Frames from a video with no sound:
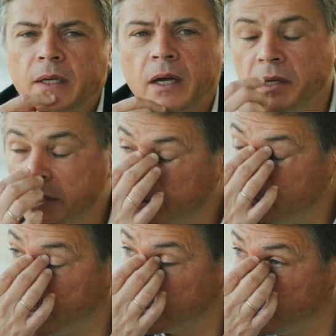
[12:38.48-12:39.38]
Uh, here
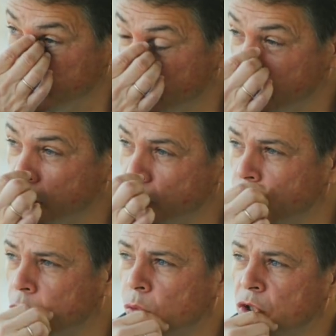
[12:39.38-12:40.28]
we are coming to,
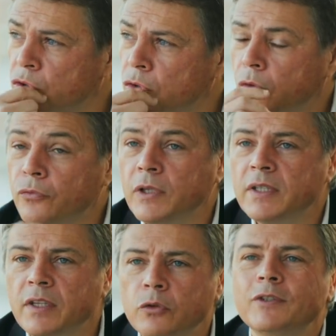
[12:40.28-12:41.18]
to a question of,
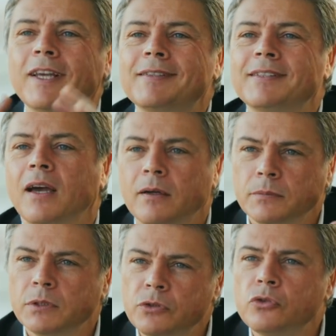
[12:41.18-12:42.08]
let's say, the Dacia
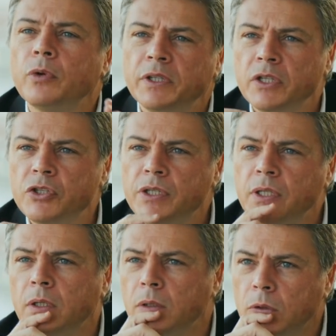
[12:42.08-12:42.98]
uh,
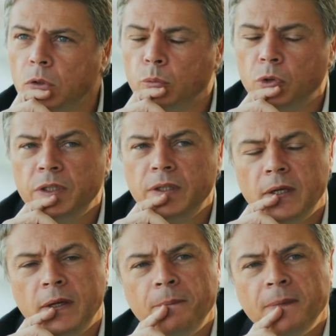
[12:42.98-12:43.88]
strategy uh, globally.
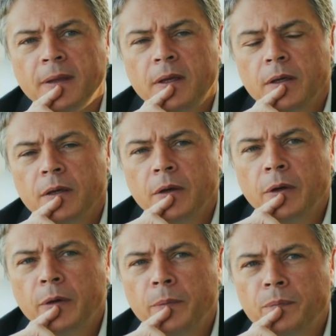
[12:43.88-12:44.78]

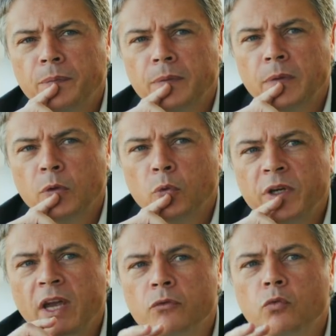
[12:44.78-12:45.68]
Um,
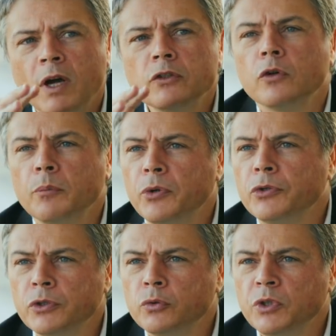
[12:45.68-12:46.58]
we have one
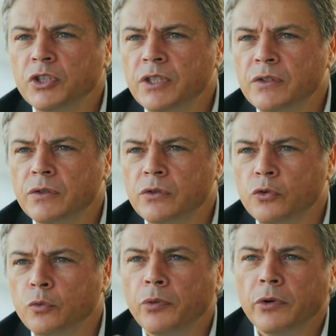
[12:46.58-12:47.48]
component which is
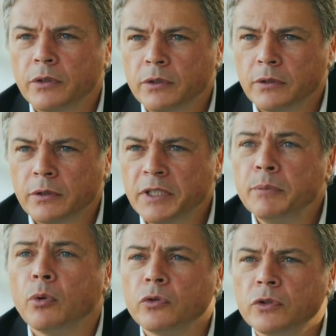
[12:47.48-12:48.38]
super uh,
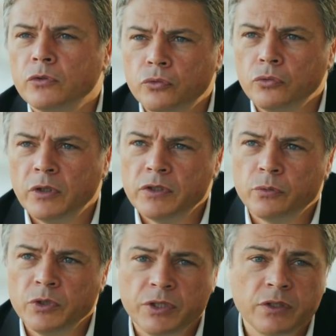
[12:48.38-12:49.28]
important to us,
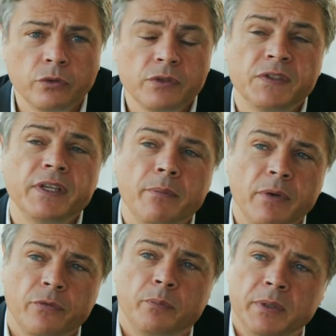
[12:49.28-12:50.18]
which is the
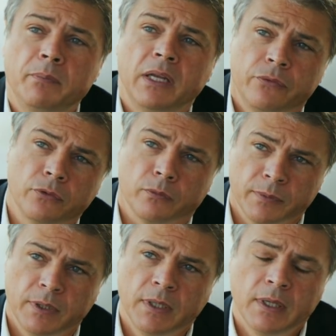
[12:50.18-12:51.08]
CMFB platform. Mm.